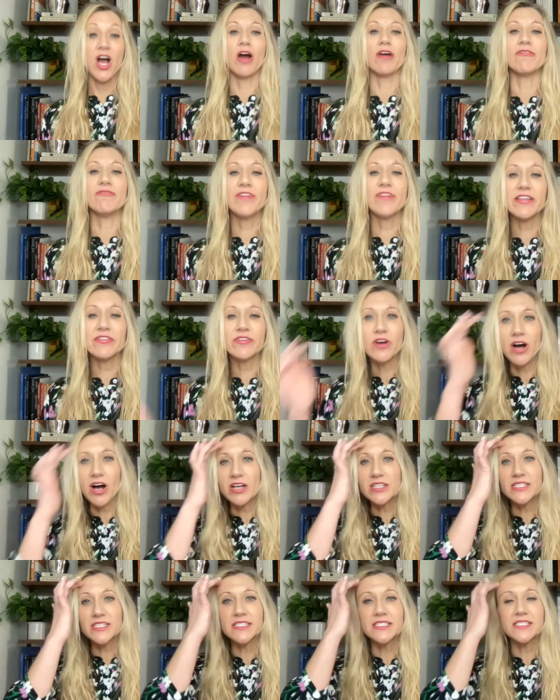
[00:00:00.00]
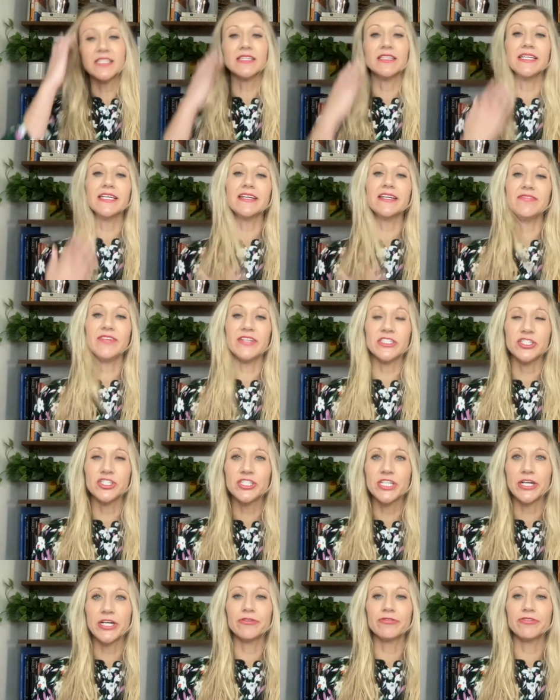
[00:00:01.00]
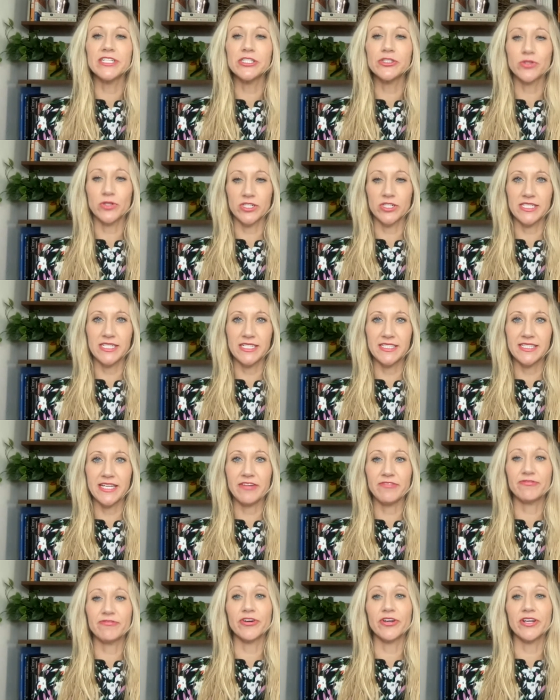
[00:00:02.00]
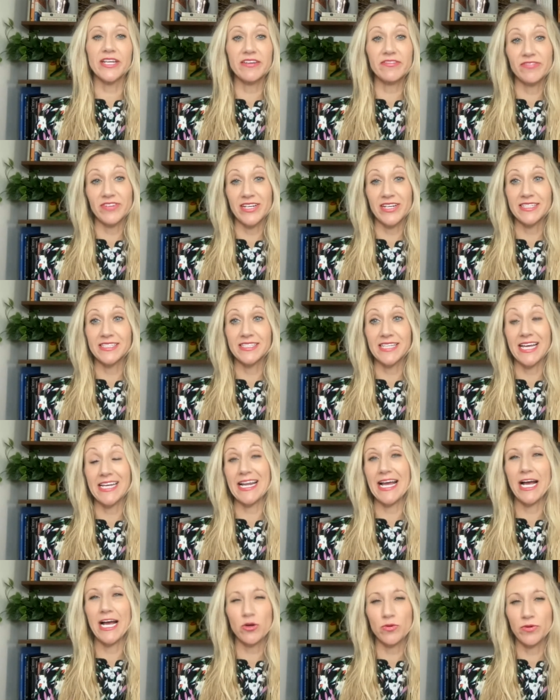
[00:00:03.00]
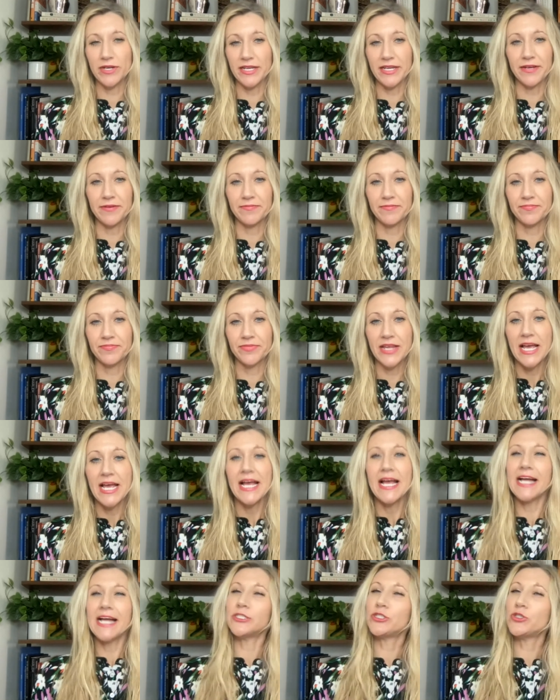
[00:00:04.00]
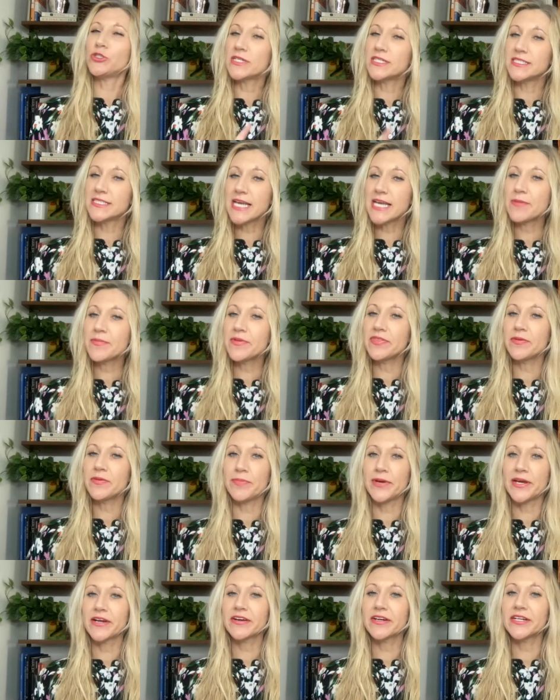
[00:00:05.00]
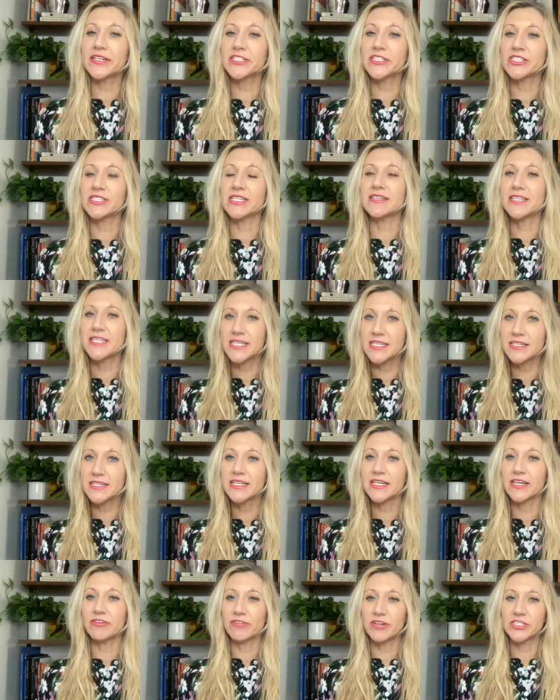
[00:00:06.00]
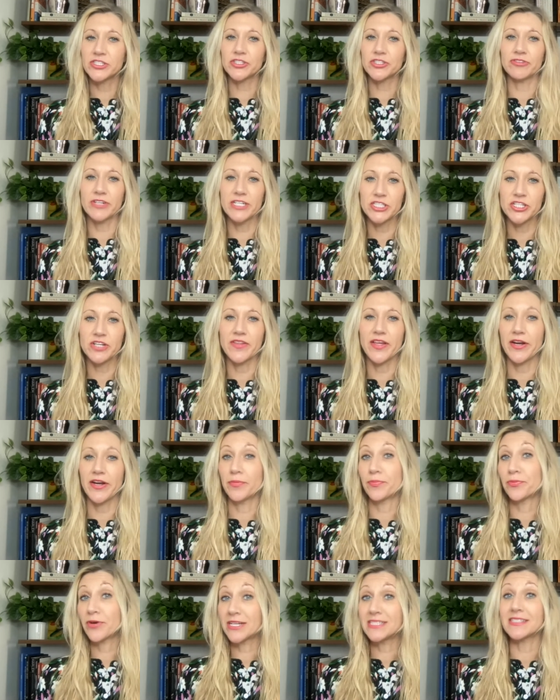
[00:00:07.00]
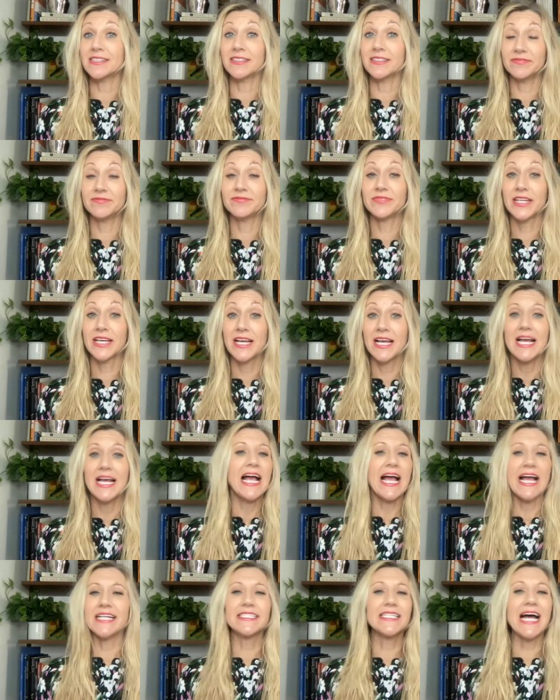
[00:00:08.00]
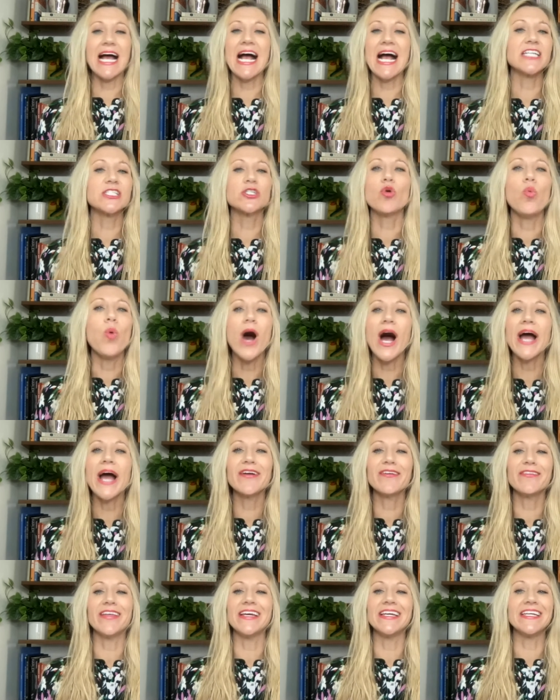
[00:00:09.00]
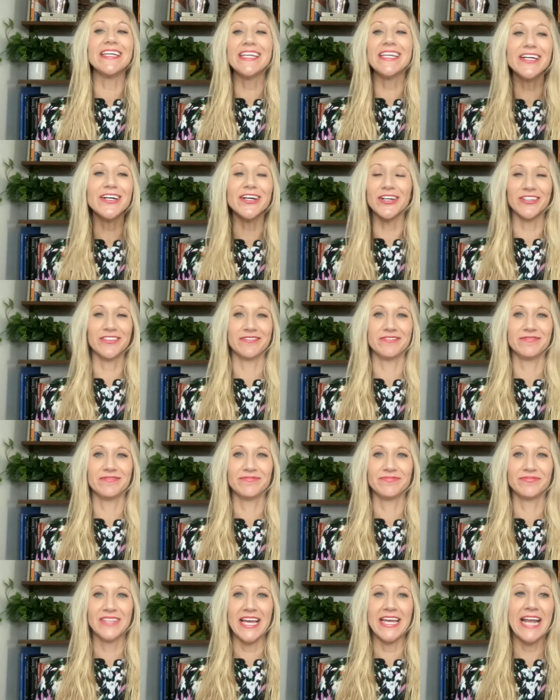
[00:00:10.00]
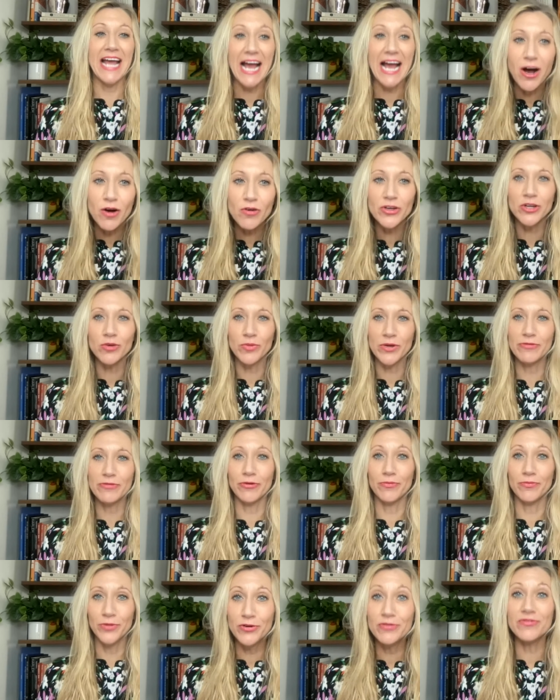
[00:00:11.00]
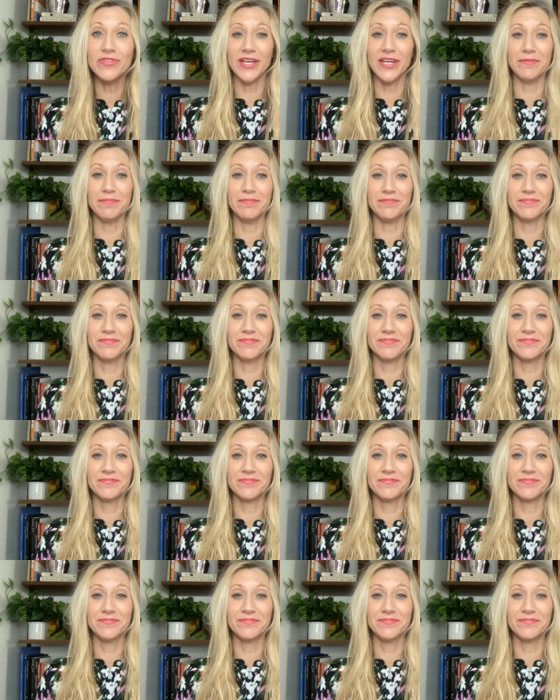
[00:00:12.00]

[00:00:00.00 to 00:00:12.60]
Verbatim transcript: Our faith calls us to live in shared resources, in forgiveness and equity, and to examine the barriers to healing and restoration that are present, and to ask, why are they here? And how can we remove them?